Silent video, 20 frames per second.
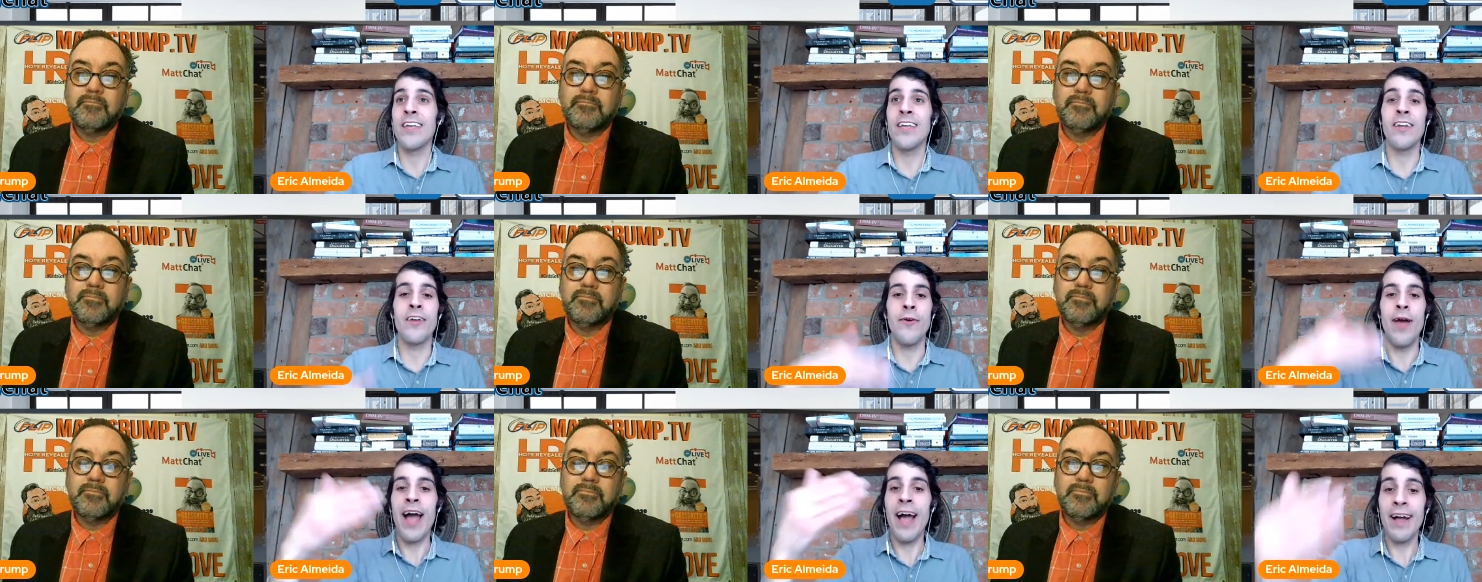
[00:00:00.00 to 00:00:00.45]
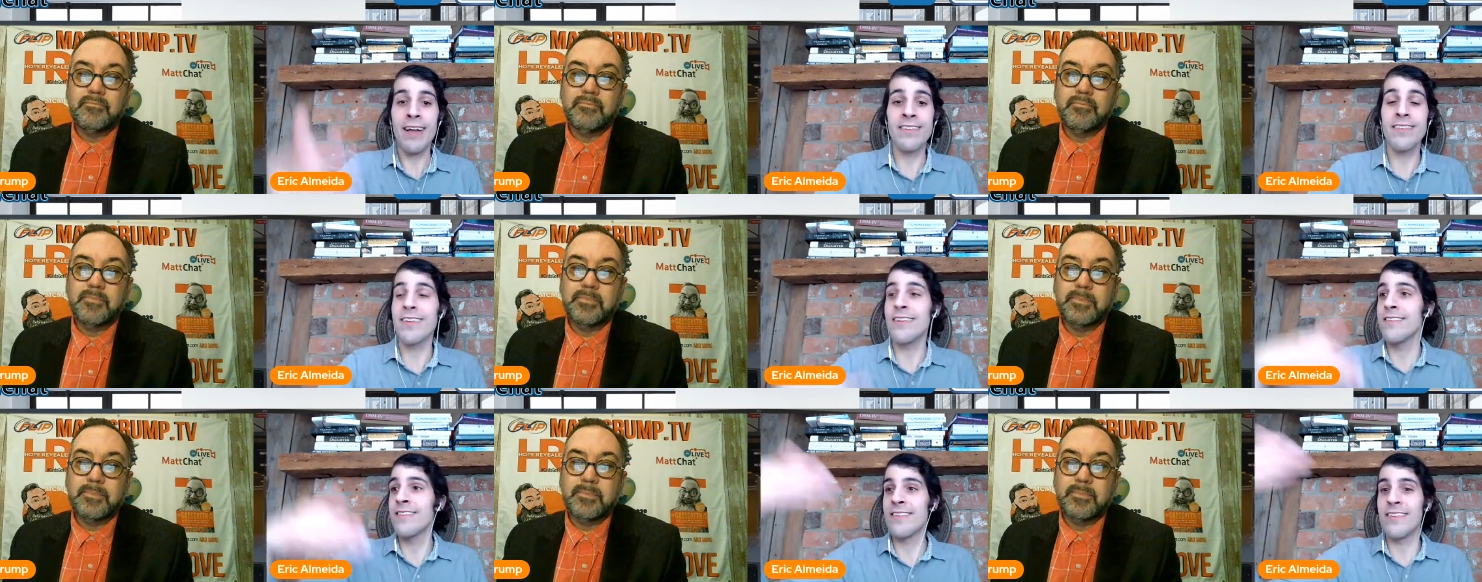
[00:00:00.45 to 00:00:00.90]
Speaker 1: You know,
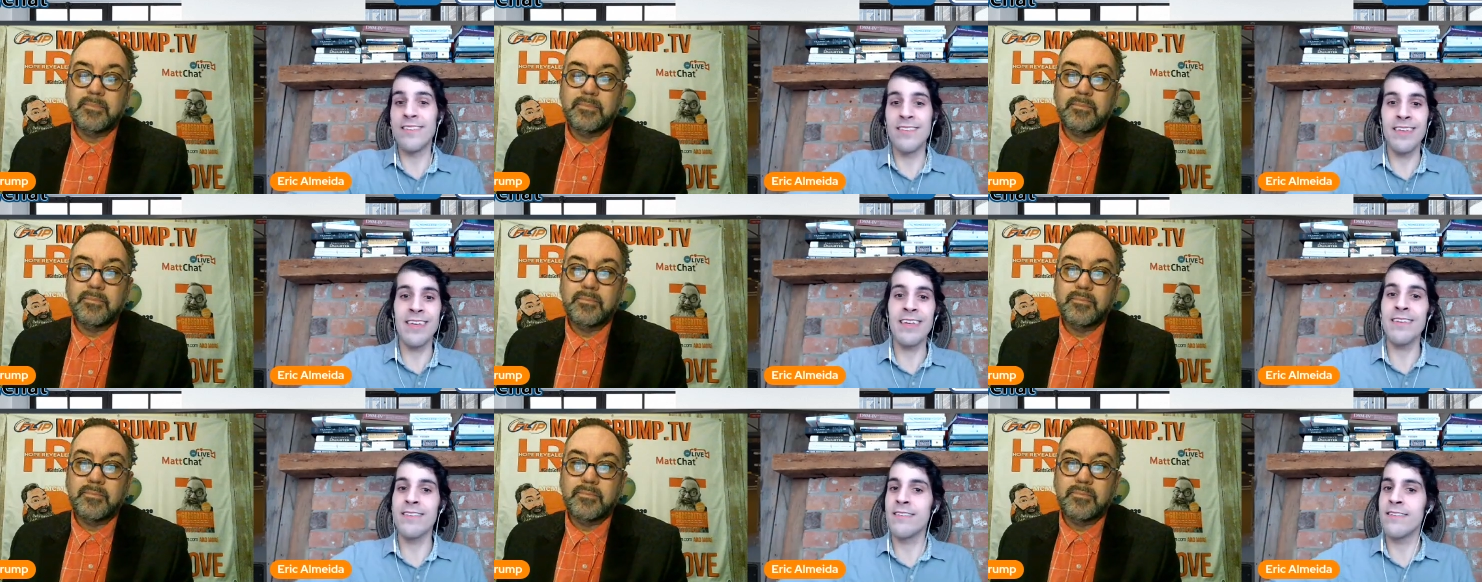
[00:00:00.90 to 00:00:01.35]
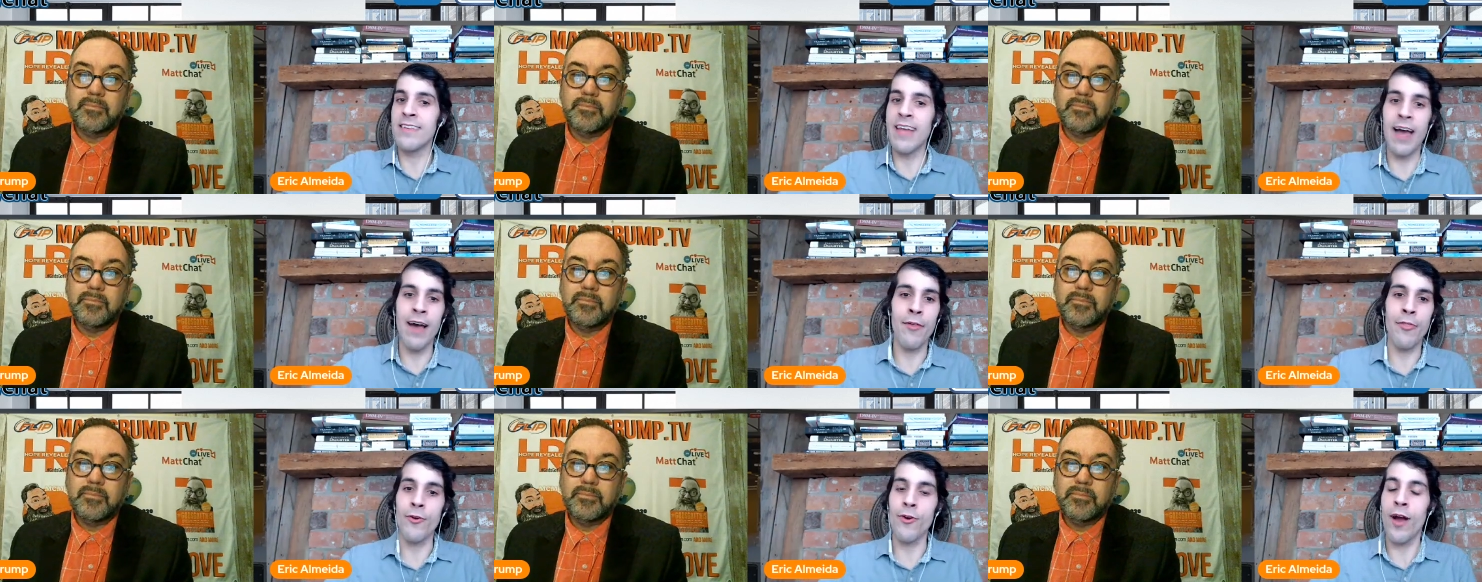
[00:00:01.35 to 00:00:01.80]
accidents, disease,
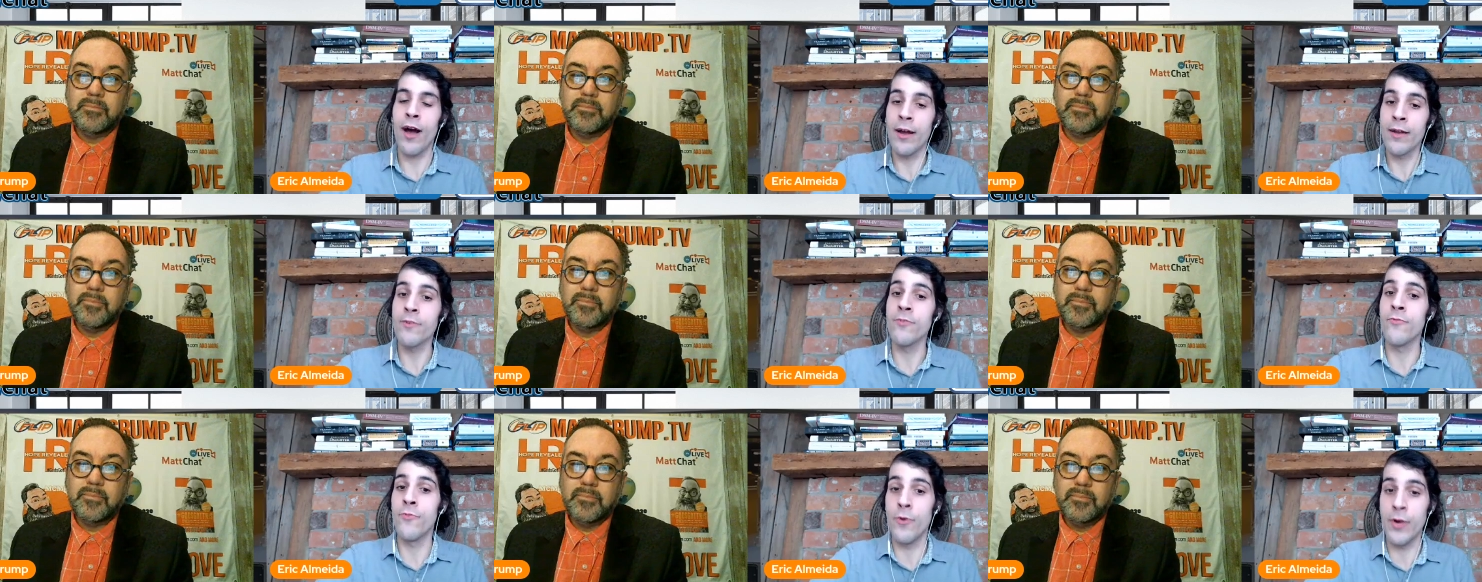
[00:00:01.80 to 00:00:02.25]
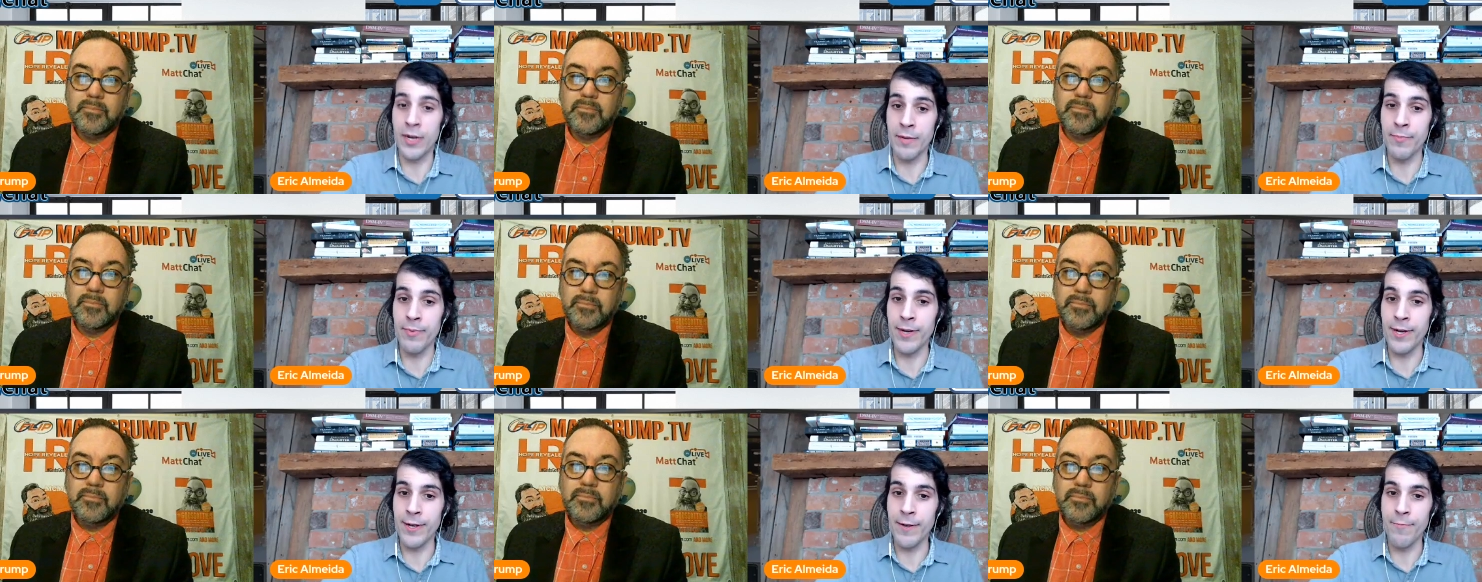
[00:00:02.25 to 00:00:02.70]
death are
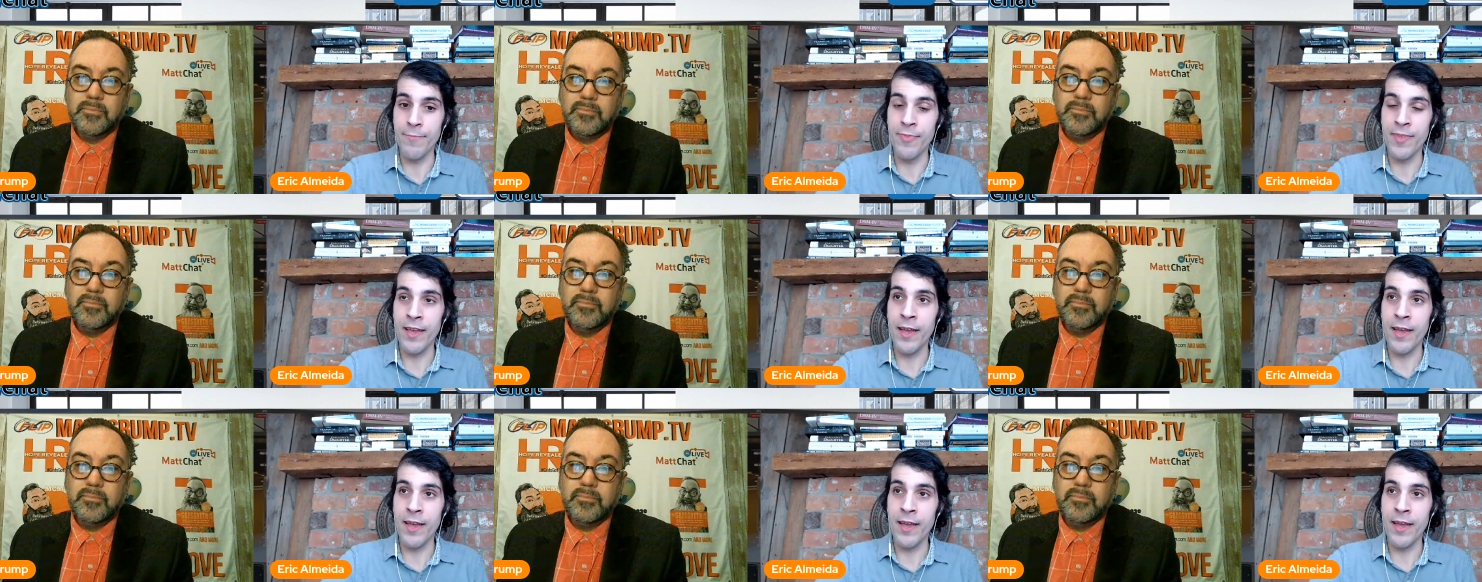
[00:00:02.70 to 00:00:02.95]
unavoidable,